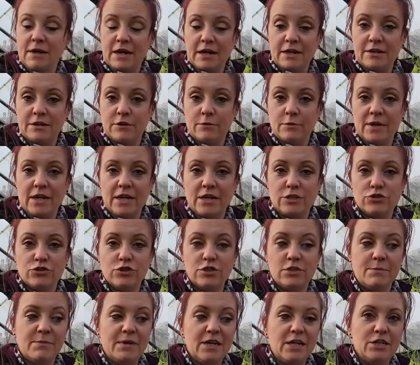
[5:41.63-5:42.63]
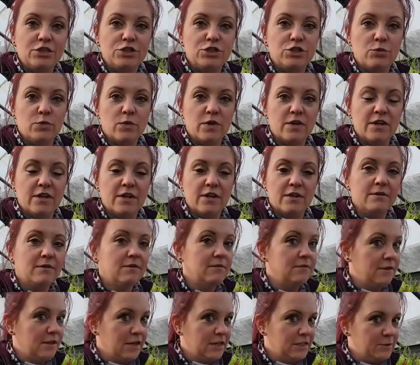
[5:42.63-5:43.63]
either way, just to make sure that
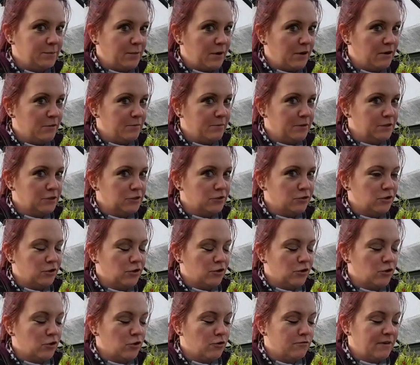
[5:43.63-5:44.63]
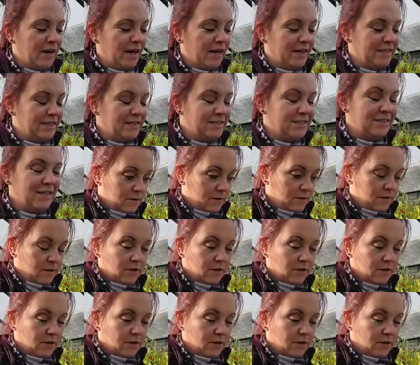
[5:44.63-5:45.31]
the experiment's going to go right.